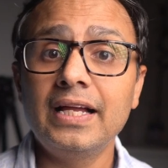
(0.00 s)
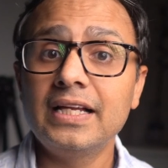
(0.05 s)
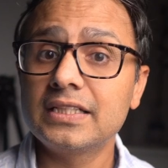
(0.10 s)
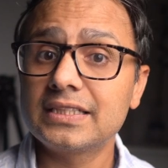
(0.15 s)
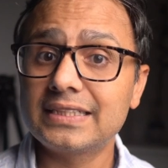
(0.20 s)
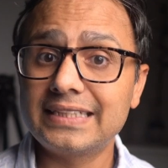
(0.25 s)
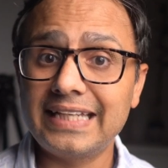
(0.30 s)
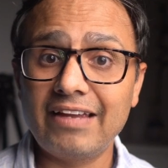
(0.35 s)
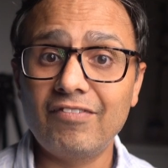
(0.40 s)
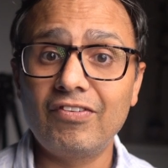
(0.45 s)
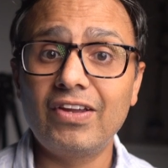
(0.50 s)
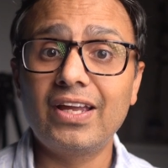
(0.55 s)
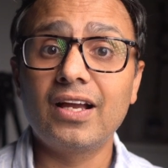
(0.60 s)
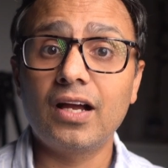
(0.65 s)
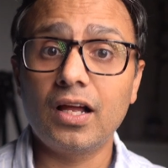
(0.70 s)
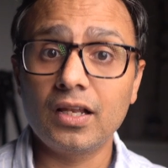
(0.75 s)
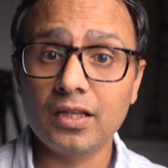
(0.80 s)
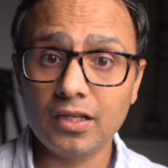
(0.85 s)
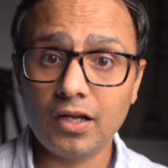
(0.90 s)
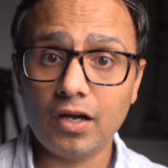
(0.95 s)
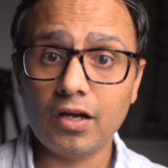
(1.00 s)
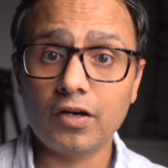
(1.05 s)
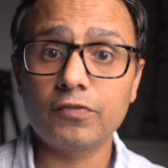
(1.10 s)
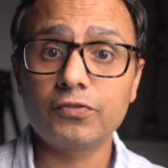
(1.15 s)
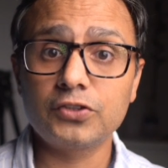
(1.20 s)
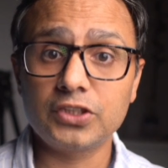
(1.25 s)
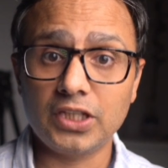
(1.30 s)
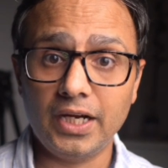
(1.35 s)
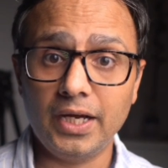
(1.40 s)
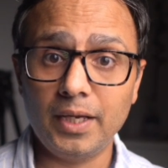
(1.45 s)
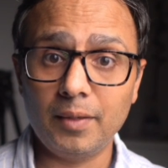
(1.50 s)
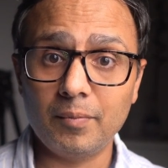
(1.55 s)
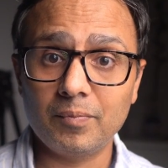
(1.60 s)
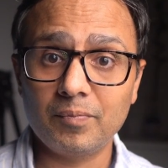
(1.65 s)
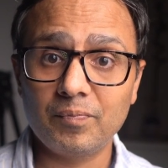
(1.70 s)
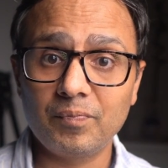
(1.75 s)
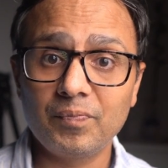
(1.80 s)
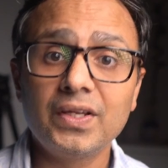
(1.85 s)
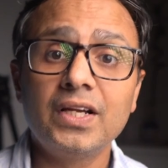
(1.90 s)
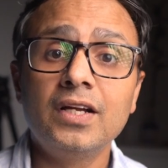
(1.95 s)
saving a lot of
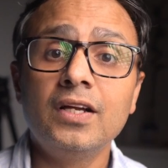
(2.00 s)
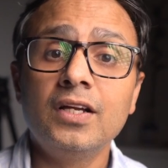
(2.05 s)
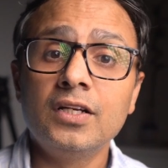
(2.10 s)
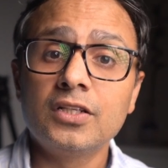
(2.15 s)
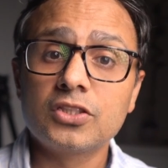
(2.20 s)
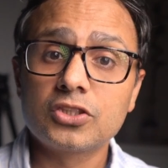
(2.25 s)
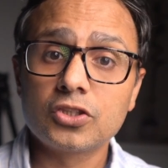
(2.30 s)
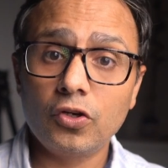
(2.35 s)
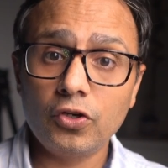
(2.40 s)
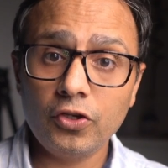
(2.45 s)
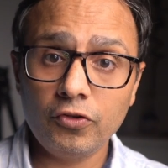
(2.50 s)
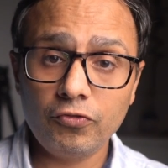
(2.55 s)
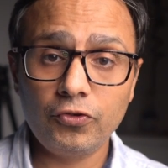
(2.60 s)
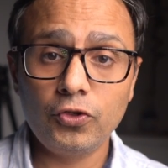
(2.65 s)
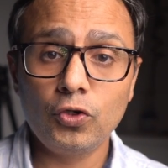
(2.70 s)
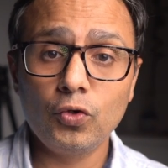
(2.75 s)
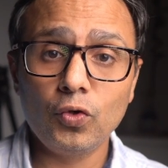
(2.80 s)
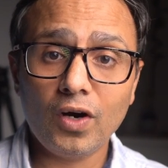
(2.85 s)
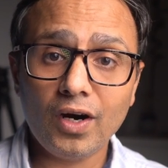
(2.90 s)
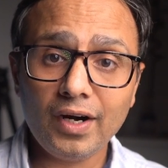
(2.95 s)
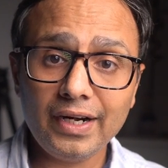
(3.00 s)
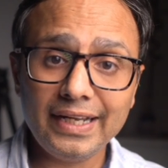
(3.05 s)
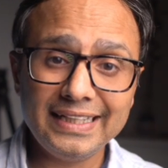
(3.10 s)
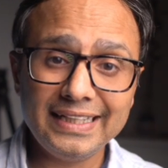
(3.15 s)
time. So if you are